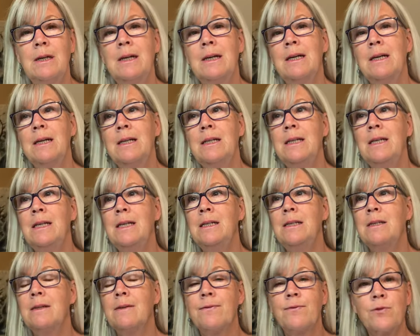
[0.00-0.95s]
I
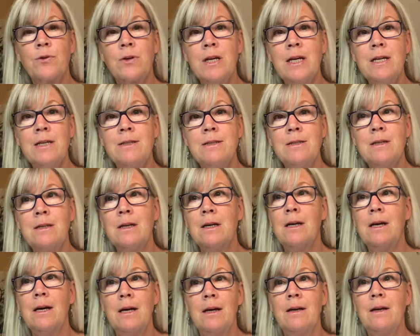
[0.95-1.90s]
need a friend. Uh,
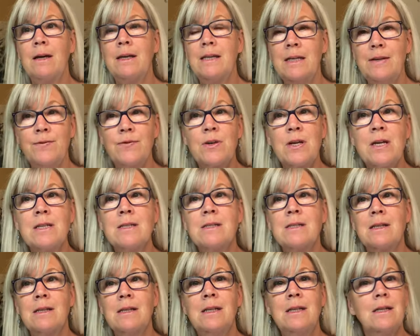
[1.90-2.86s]
uh, I need friends.
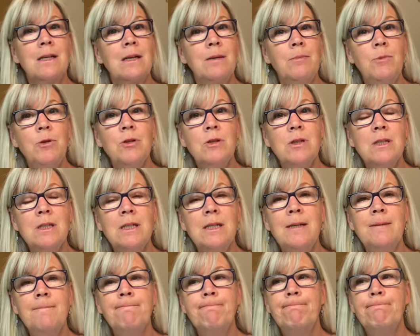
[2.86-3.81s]
I need a
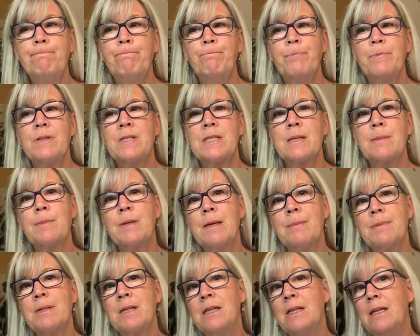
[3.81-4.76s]
community. And
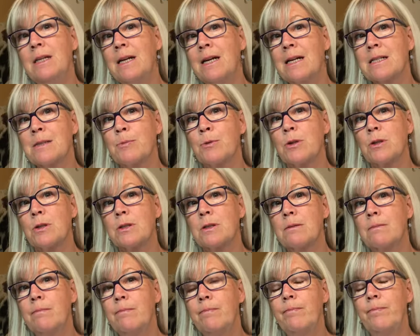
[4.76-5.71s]
sometimes I need experts
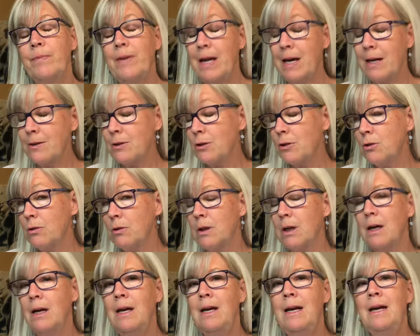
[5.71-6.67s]
as a
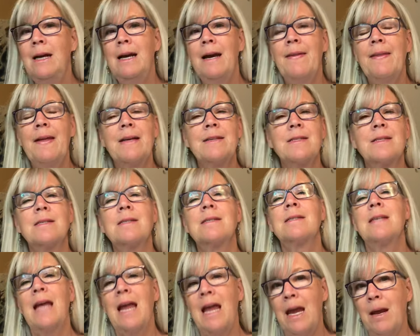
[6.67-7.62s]
doula. And that's the
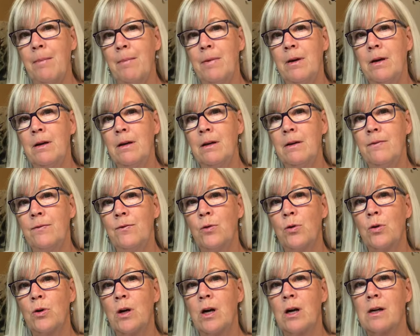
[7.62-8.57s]
same
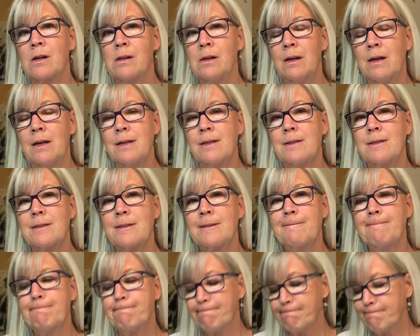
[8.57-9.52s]
for our clients.
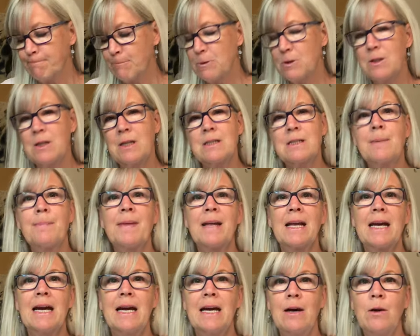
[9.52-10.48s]
So that's
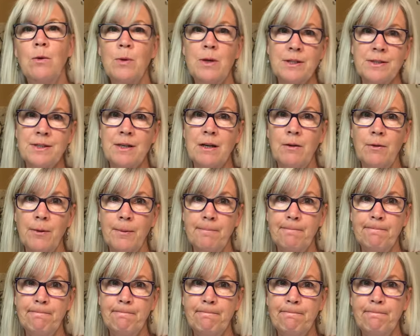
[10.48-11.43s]
something I always tell them.
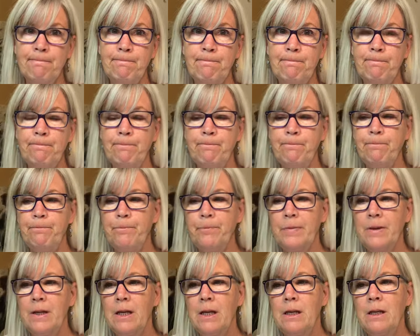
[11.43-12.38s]

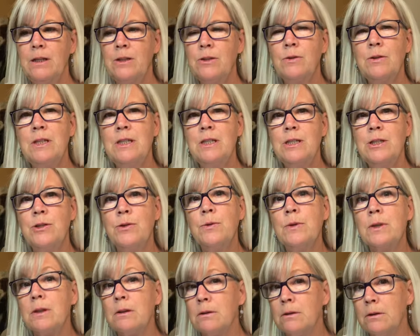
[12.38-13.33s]
You don't need to do
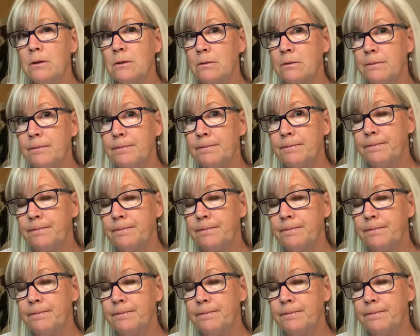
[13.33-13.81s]
it alone.